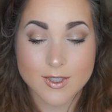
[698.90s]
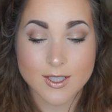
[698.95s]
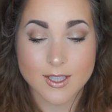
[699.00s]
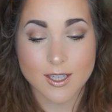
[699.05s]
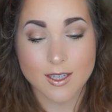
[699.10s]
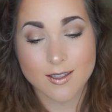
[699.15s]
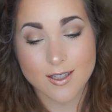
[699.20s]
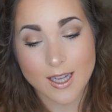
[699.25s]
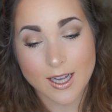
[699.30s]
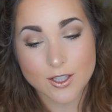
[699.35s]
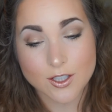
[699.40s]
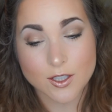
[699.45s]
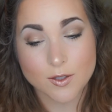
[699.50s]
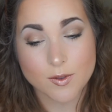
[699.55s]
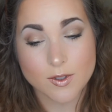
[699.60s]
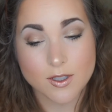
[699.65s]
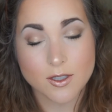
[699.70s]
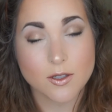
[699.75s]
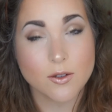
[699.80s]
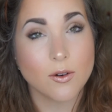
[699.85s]
Is it
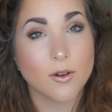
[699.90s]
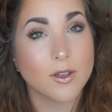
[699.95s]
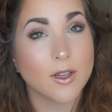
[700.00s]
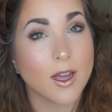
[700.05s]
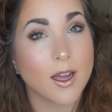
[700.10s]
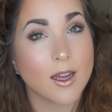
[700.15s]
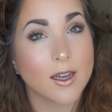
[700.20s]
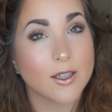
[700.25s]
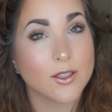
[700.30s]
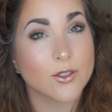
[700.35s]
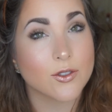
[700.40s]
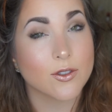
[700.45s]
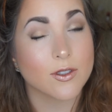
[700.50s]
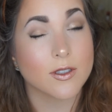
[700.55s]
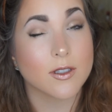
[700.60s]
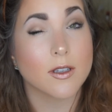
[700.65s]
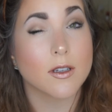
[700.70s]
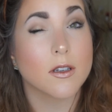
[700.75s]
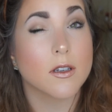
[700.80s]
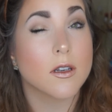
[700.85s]
clashing with the gold eyes, or
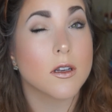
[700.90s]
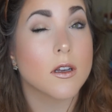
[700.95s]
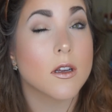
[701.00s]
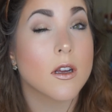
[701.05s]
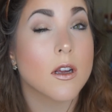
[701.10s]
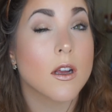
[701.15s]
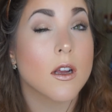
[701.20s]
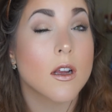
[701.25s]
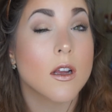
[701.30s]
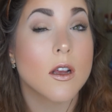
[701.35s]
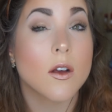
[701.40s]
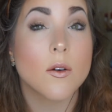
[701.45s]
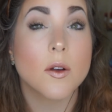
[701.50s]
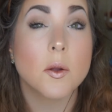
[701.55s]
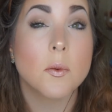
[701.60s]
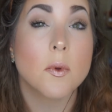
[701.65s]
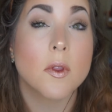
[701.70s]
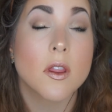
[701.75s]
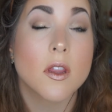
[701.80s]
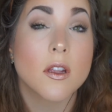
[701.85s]
is it going
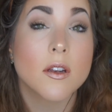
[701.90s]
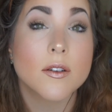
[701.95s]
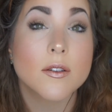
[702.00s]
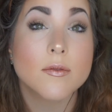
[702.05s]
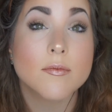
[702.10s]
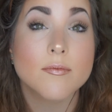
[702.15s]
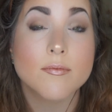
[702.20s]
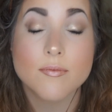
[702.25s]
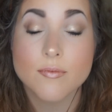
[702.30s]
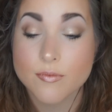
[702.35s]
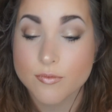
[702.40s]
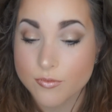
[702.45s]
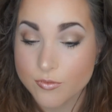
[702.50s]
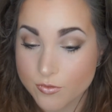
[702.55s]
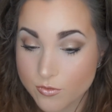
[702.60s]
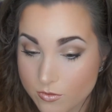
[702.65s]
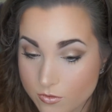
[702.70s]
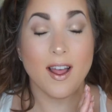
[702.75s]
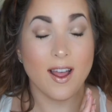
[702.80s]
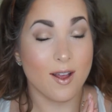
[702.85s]

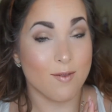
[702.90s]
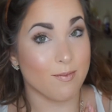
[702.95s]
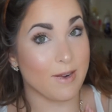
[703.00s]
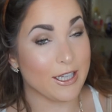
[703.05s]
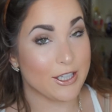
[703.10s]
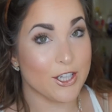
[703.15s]
with it?